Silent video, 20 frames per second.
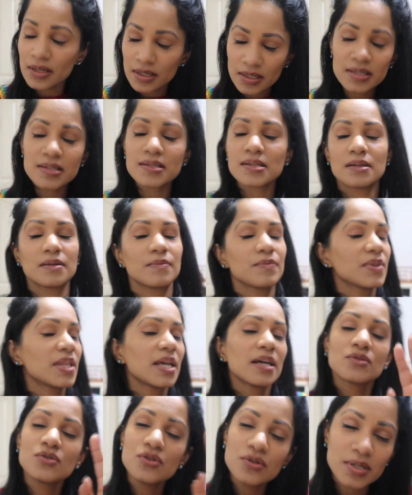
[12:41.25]
Listen,
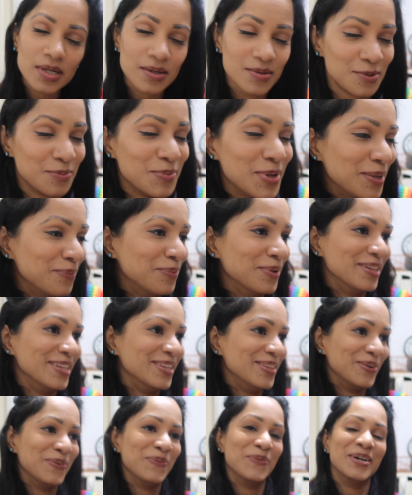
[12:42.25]
there are two types of people
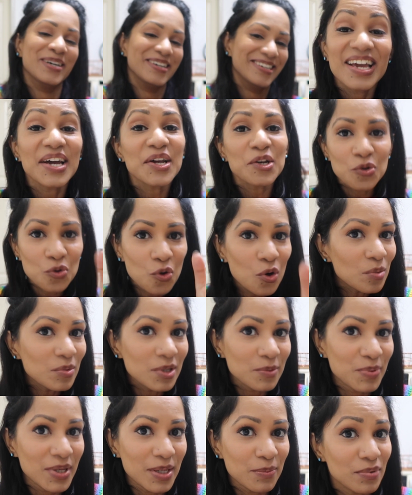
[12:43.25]
in the world. There are
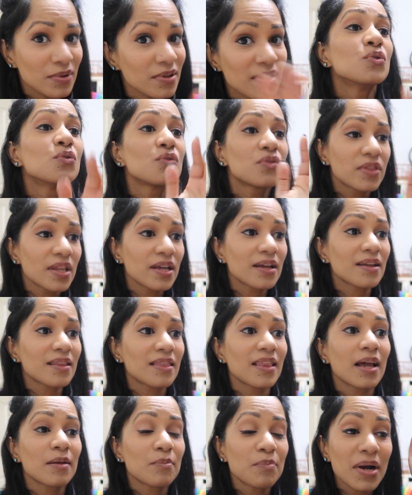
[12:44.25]
normal people who think
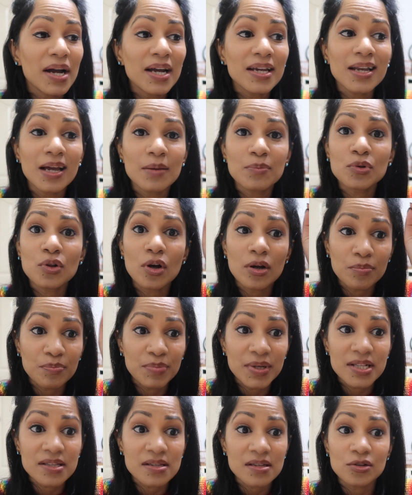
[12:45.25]
that pineapple on
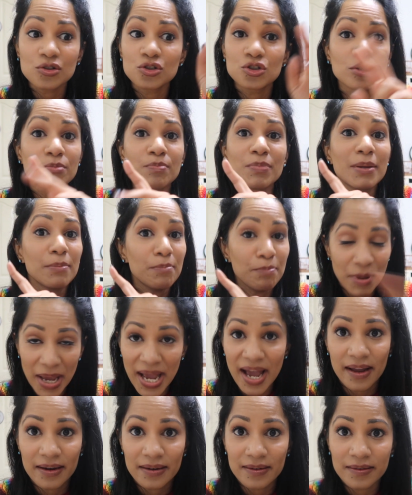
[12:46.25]
pizza should be
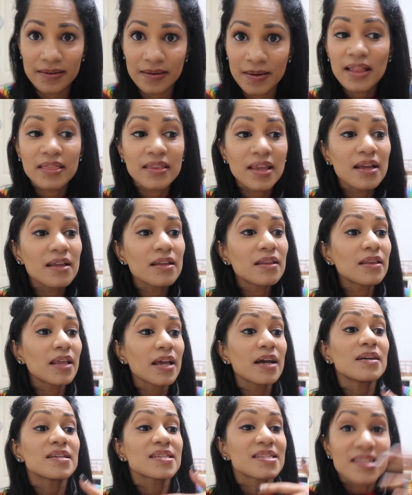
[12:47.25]
banned. And then
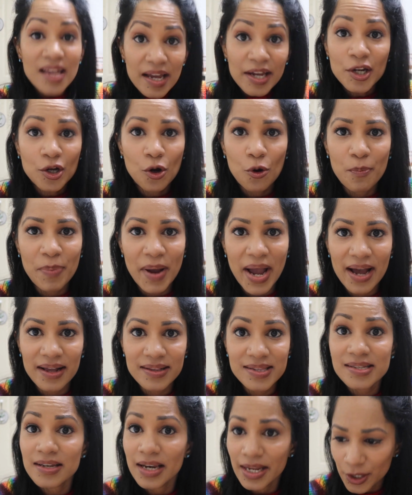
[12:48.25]
there are
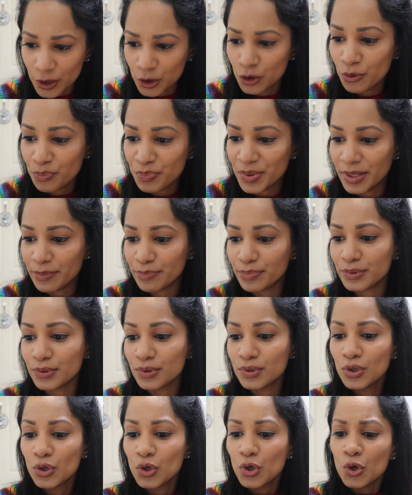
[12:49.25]
psychopaths like you
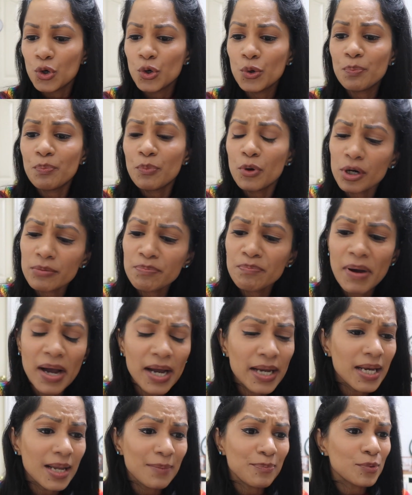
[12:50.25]
people who put
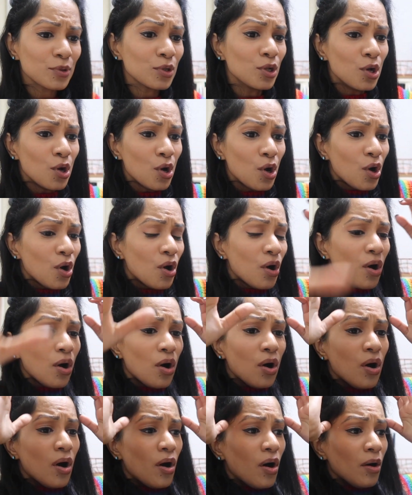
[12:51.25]
pineapple
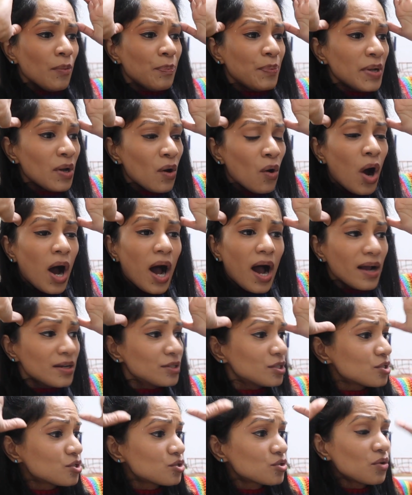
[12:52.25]
on pizza. I
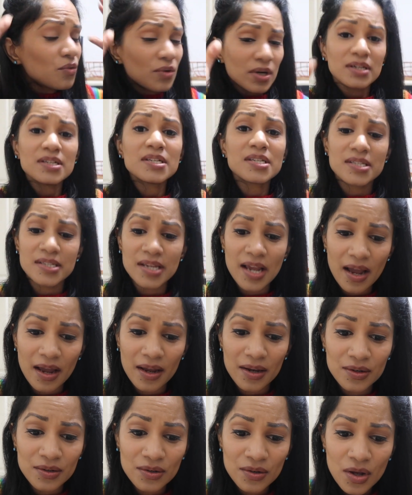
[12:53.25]
just don't
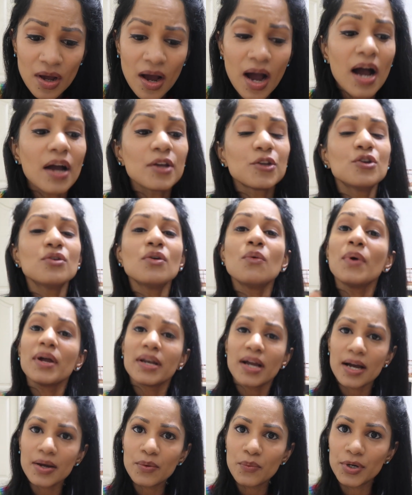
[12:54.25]
understand. You know what
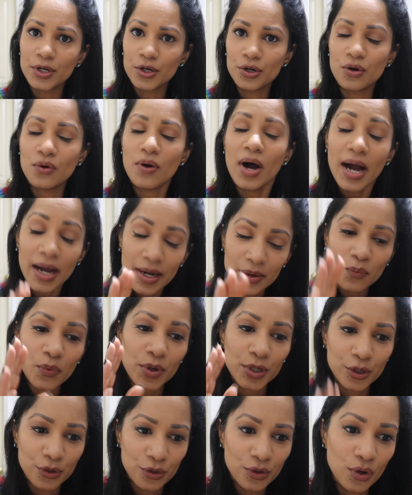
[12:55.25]
I want to know? I
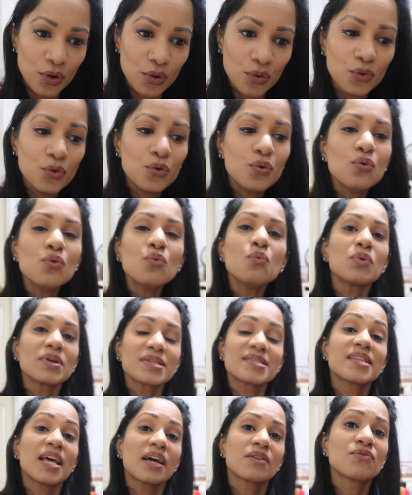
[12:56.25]
want to know who
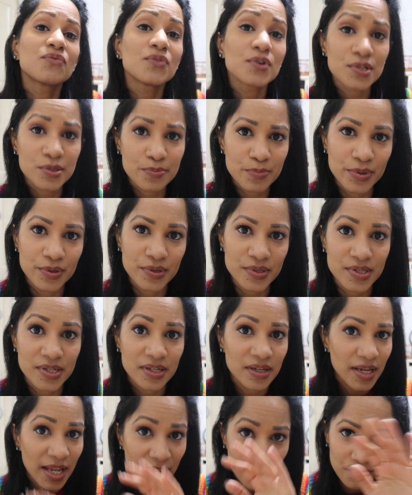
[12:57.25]
was that first
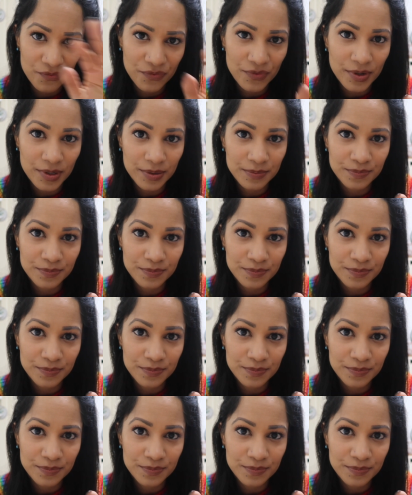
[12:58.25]
person ever?